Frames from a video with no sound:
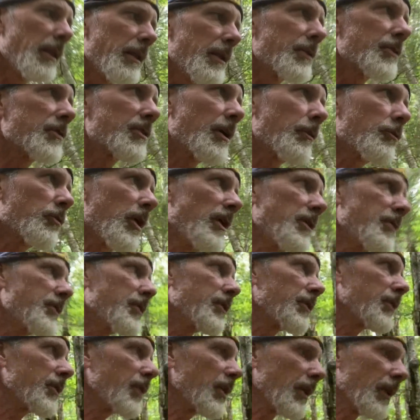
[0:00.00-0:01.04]
Some
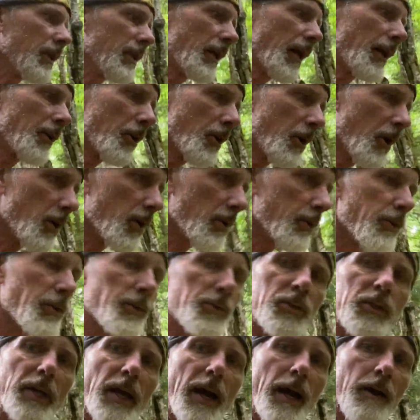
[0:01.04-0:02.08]
races, not all, used
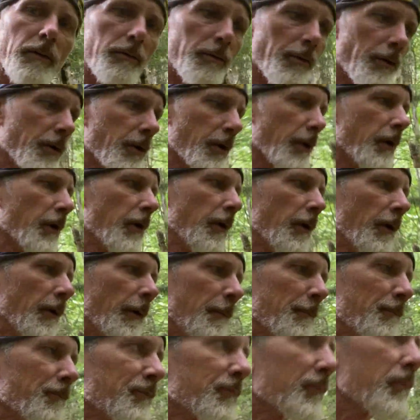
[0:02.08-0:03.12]
to have
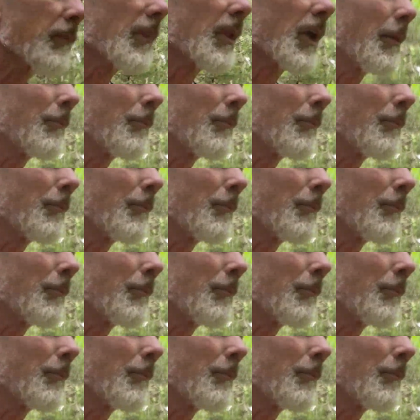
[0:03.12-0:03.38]
a